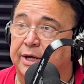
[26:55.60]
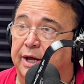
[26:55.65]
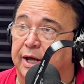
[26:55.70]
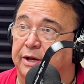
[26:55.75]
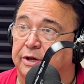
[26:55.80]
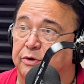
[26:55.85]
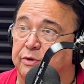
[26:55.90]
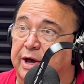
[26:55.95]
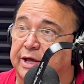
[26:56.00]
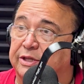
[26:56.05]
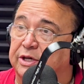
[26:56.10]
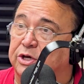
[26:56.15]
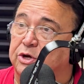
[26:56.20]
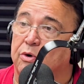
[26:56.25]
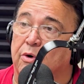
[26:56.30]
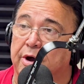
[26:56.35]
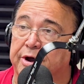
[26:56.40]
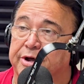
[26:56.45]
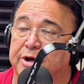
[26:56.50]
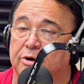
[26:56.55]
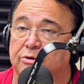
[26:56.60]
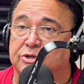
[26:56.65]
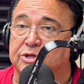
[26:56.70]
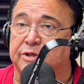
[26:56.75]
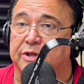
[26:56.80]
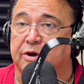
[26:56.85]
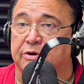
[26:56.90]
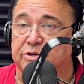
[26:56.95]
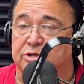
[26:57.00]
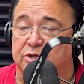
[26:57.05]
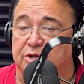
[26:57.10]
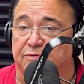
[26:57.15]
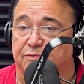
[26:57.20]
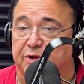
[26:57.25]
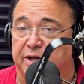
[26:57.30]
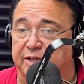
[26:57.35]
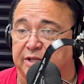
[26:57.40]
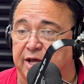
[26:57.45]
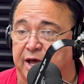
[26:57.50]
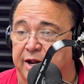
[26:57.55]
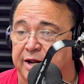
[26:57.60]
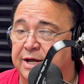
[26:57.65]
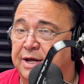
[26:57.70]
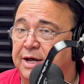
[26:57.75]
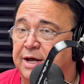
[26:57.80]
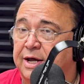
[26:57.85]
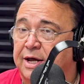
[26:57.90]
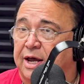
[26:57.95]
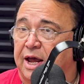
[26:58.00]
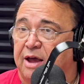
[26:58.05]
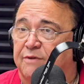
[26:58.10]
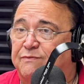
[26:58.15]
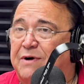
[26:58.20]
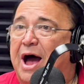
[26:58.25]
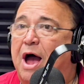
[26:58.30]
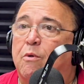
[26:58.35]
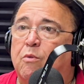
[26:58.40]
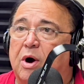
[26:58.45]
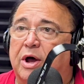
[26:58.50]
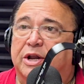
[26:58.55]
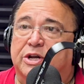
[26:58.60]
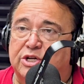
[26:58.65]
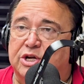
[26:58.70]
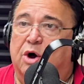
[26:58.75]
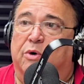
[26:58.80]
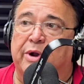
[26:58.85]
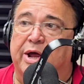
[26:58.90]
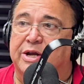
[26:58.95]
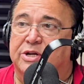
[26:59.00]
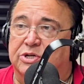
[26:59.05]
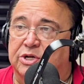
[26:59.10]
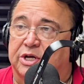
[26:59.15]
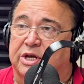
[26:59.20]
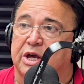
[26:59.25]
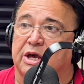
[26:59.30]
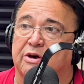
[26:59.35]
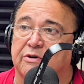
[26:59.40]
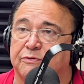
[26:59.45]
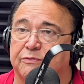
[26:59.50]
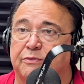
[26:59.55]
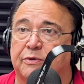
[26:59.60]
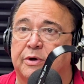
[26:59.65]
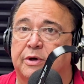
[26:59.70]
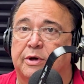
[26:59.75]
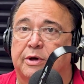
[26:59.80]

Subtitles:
and you got the QR codes in there and stuff like that. If I want to donate to give